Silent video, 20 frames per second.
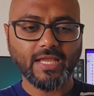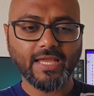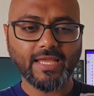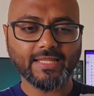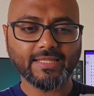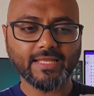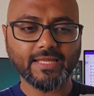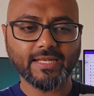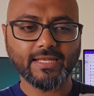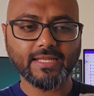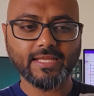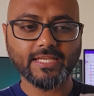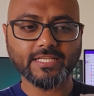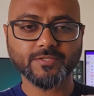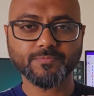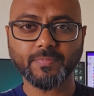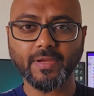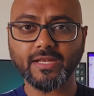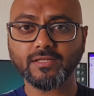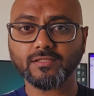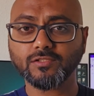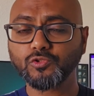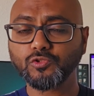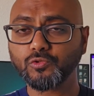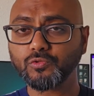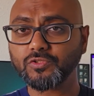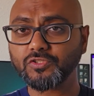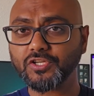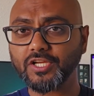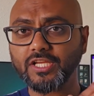and then spent
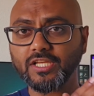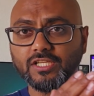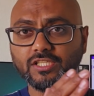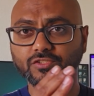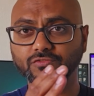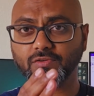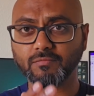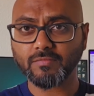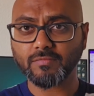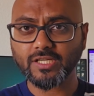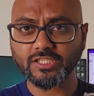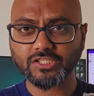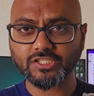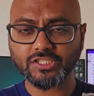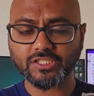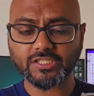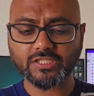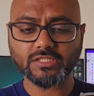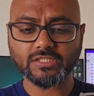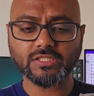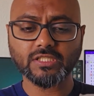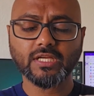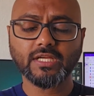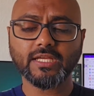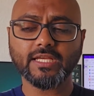2-3 years for master's,